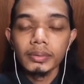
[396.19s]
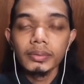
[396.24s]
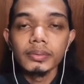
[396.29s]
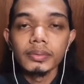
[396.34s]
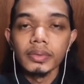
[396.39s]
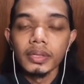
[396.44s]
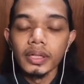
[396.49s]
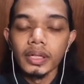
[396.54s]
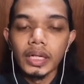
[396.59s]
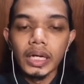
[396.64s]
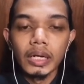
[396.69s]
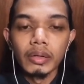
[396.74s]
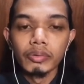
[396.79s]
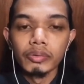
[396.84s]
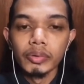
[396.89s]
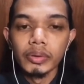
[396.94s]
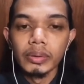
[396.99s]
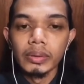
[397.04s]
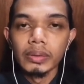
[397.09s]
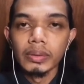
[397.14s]
Today I
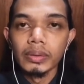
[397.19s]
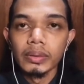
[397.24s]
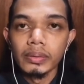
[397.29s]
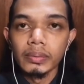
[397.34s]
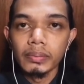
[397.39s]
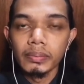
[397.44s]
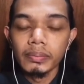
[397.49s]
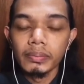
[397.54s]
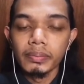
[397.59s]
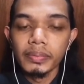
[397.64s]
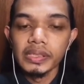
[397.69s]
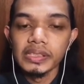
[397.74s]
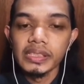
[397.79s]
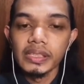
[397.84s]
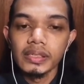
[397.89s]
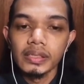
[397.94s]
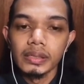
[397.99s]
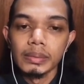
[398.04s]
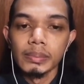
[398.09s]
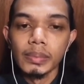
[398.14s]
will
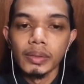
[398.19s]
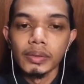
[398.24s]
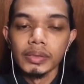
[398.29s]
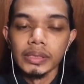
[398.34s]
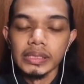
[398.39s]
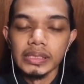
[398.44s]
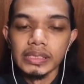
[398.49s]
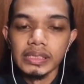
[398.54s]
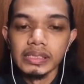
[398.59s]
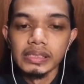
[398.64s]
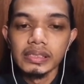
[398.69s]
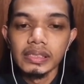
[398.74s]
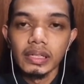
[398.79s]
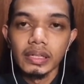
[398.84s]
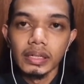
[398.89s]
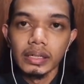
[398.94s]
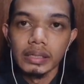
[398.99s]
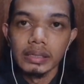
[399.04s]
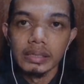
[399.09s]
present about the design